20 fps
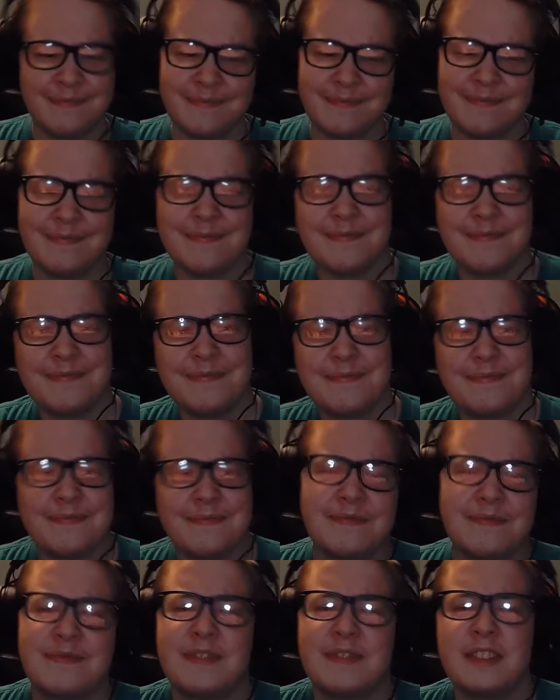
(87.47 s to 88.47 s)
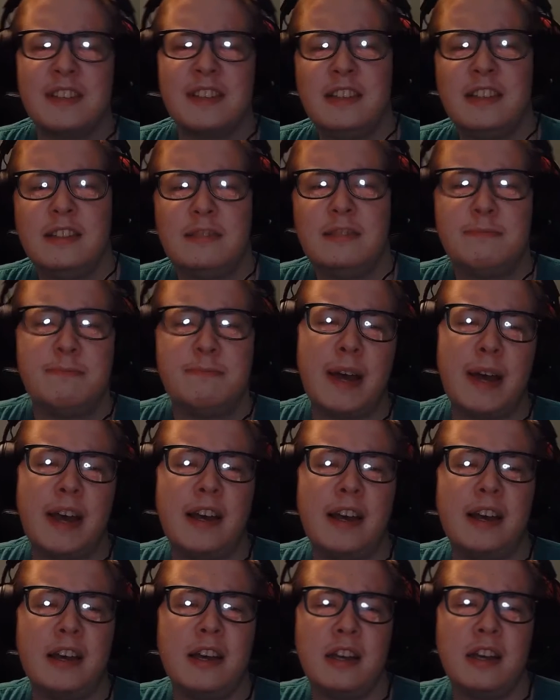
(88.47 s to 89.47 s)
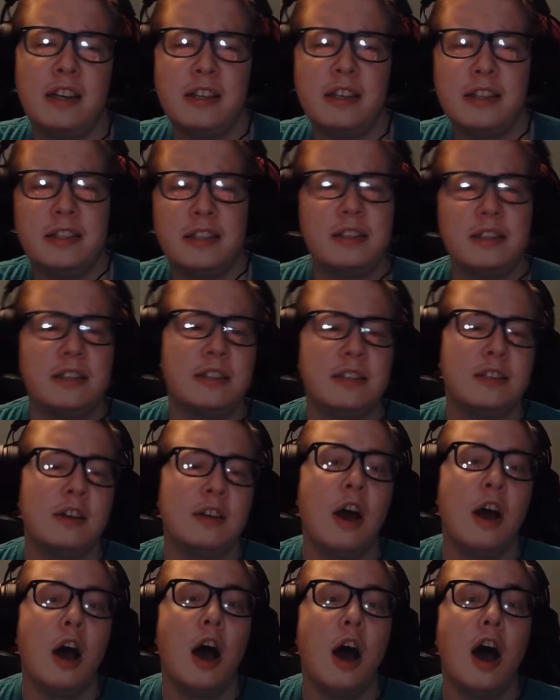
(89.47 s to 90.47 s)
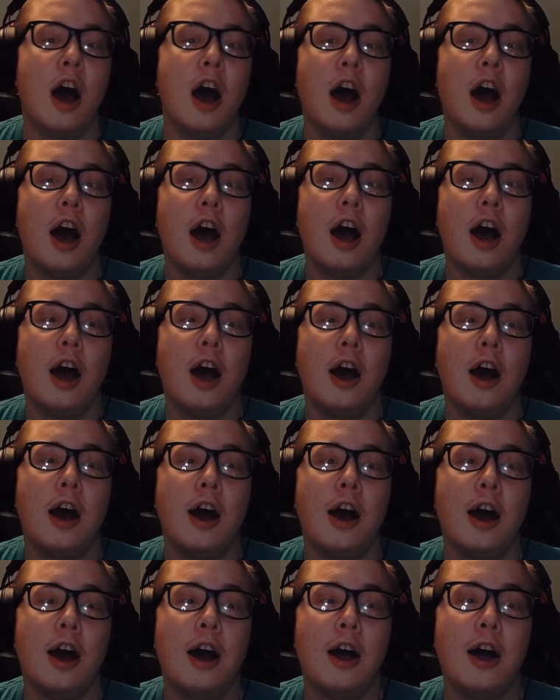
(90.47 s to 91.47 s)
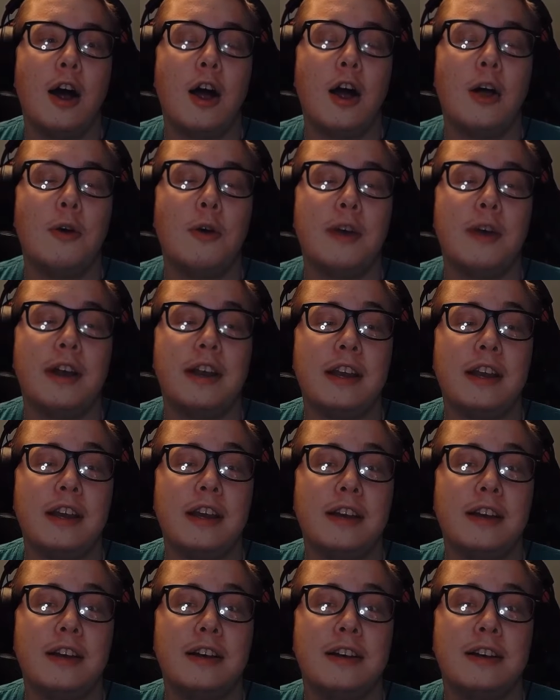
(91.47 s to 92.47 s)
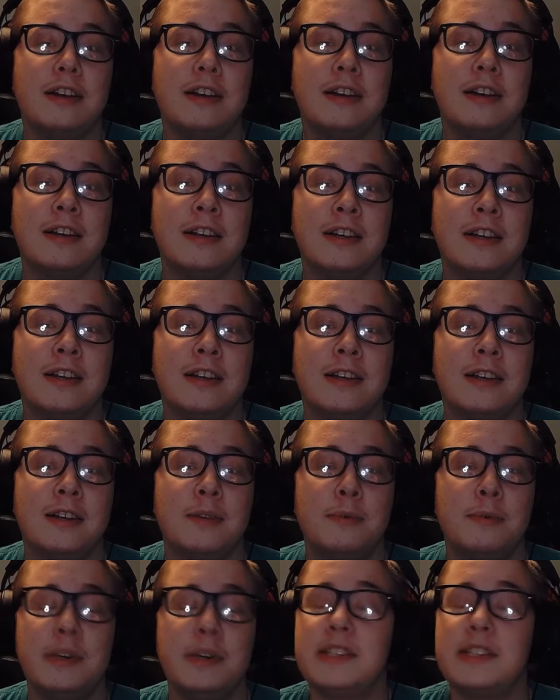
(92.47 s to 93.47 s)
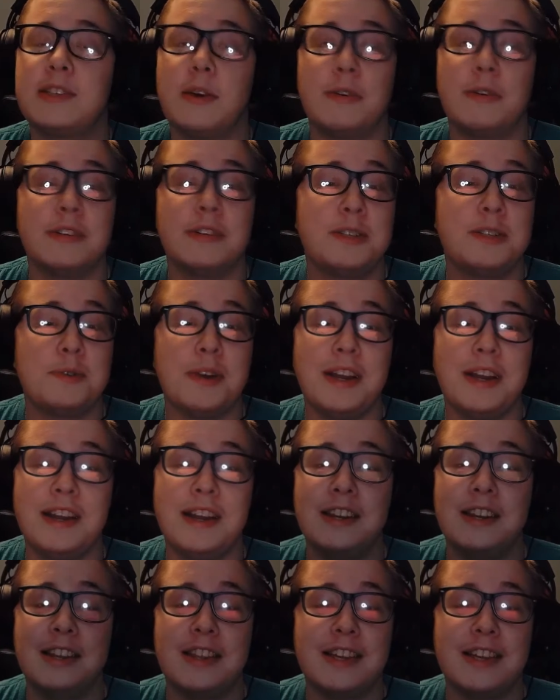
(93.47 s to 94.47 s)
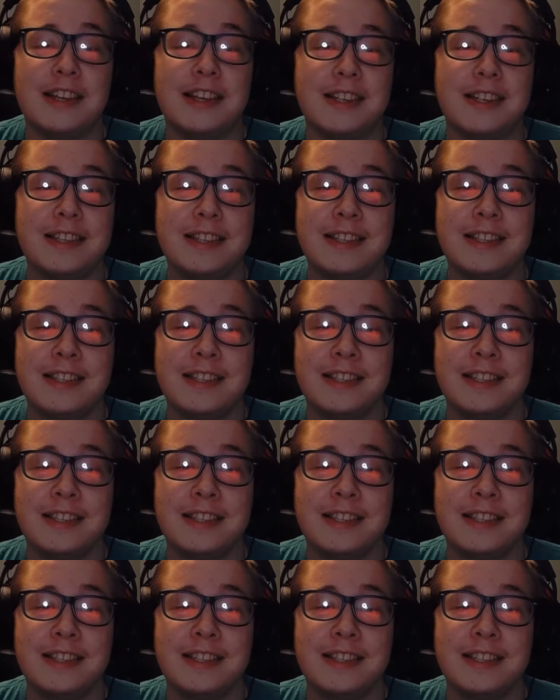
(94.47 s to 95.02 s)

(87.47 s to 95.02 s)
Coming back from the past. Feeling like I'm about to read already. We just going straight into this.